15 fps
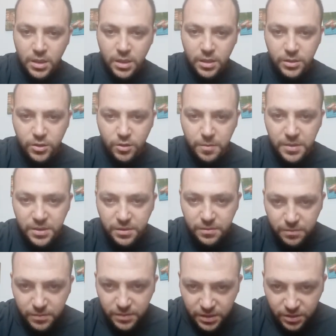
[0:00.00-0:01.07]
So
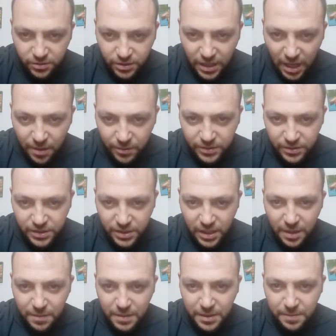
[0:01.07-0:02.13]
Mr. Cameron saying,
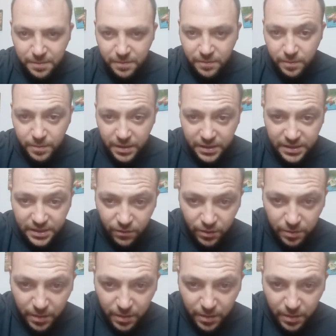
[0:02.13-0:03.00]
I made pizza with